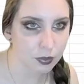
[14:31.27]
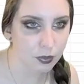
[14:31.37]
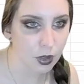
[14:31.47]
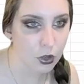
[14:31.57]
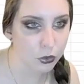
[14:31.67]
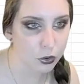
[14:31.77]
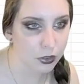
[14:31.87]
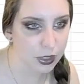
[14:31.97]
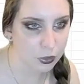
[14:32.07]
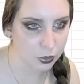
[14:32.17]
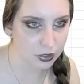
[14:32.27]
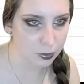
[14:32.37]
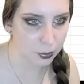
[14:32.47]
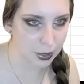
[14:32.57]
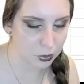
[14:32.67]
You do have to enter these
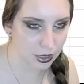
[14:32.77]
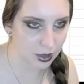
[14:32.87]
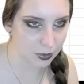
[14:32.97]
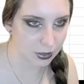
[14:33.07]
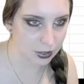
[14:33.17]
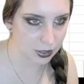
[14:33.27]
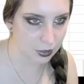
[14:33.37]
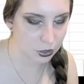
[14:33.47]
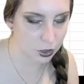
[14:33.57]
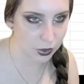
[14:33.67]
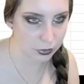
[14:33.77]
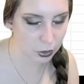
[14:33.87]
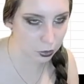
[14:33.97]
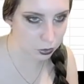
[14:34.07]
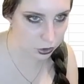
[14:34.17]
manually, obviously. There's no way for
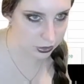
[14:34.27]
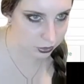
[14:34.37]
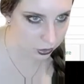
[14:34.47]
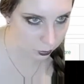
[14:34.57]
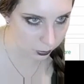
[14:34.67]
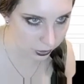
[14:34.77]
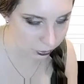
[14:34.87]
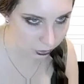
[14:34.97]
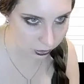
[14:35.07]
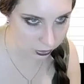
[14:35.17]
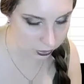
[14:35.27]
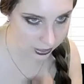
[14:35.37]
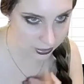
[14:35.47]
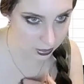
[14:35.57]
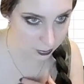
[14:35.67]
Google Sheets to know when you started or
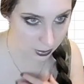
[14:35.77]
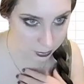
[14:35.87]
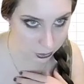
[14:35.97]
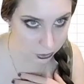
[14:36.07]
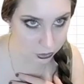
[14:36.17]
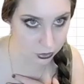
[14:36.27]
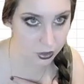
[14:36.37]
ended a paper journal.